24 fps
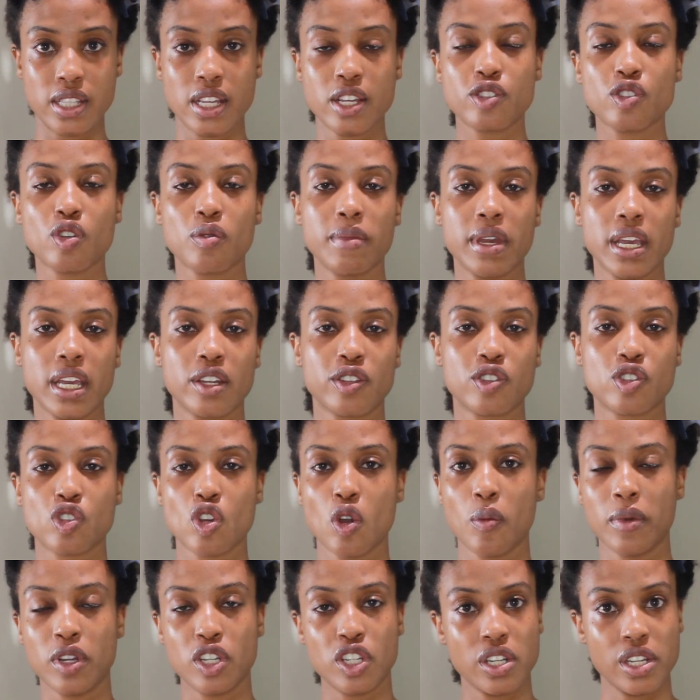This will make it
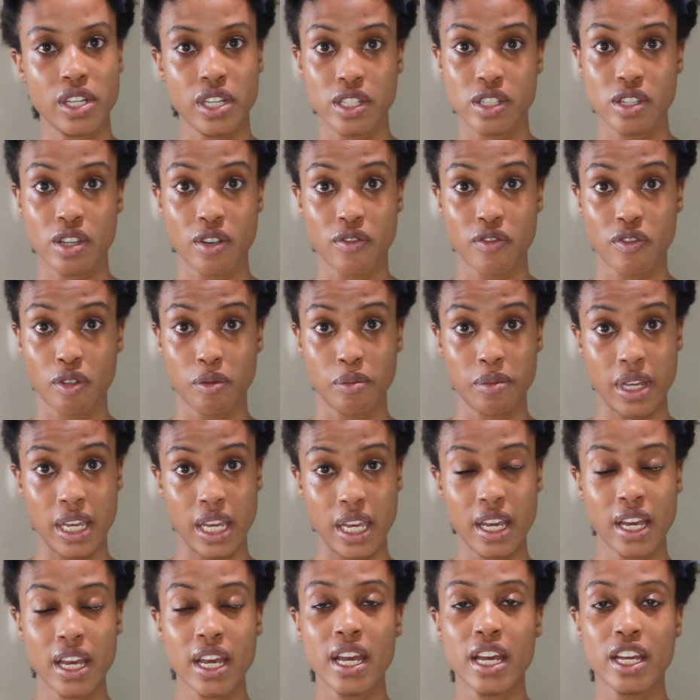so much easier for
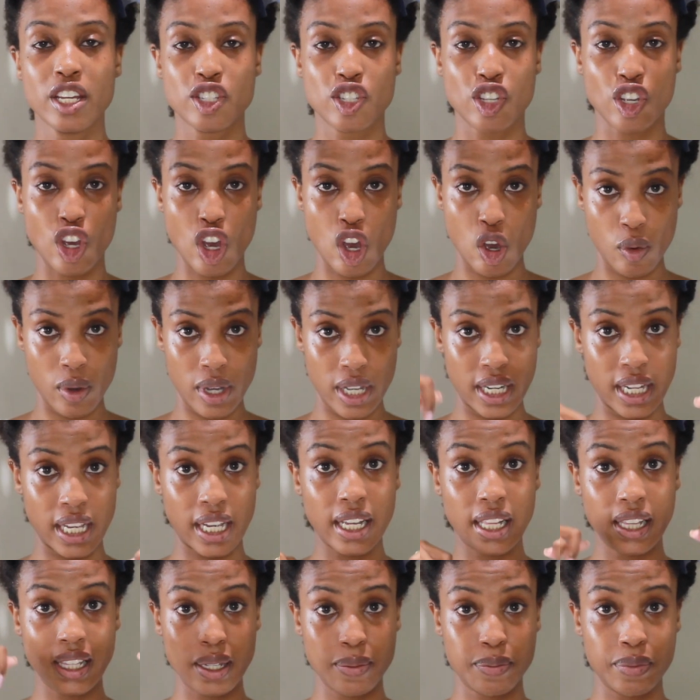me to go in
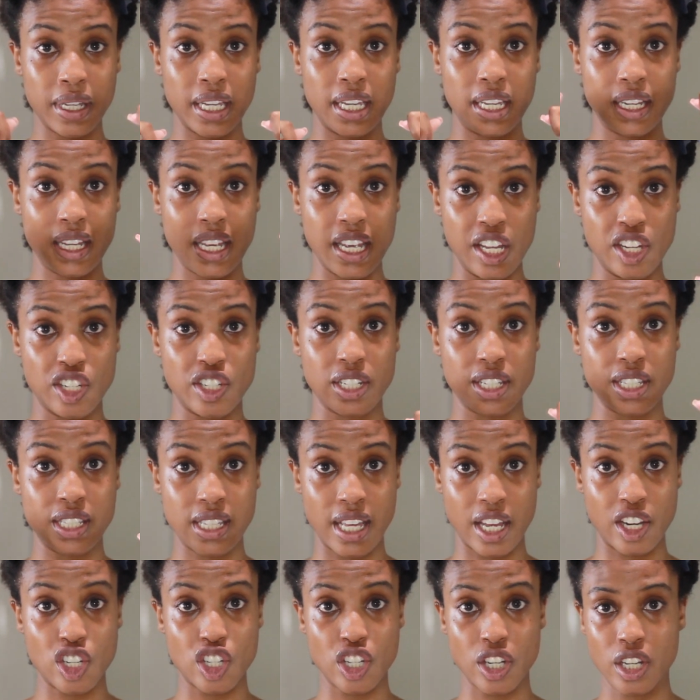and clip in each
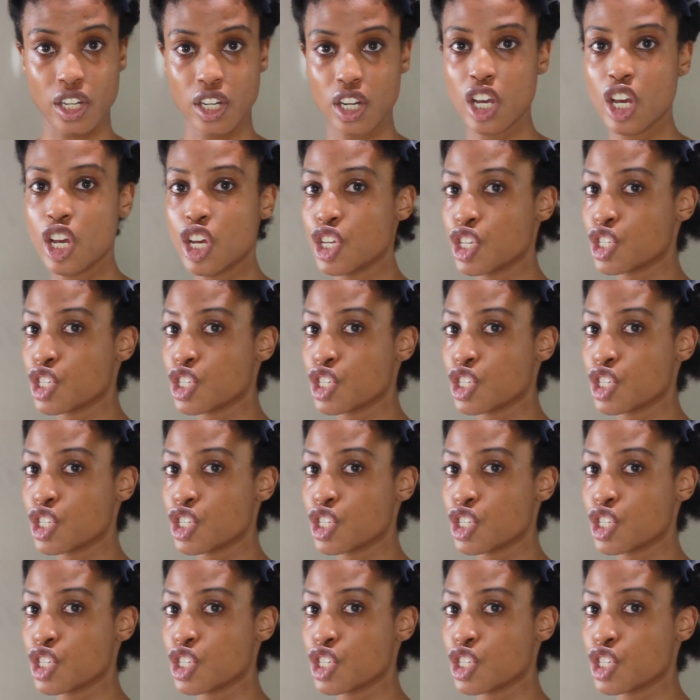extension.